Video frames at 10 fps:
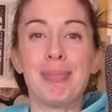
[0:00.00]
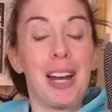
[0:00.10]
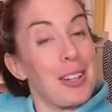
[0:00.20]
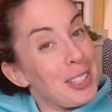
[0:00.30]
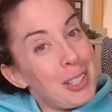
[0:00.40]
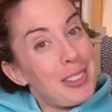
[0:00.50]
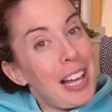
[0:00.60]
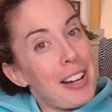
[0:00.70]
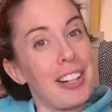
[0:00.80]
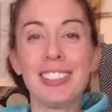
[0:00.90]
And I'll see
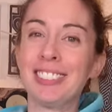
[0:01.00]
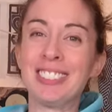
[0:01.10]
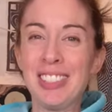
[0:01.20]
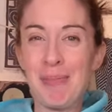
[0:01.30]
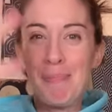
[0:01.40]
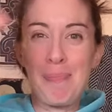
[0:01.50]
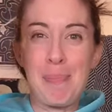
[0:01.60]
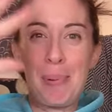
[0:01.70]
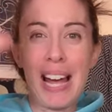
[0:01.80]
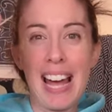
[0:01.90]
you later.
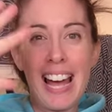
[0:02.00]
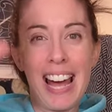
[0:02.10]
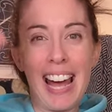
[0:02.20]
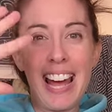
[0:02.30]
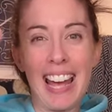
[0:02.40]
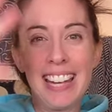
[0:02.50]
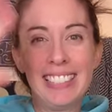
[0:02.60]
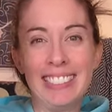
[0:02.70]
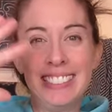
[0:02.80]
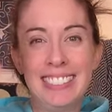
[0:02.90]
Bye!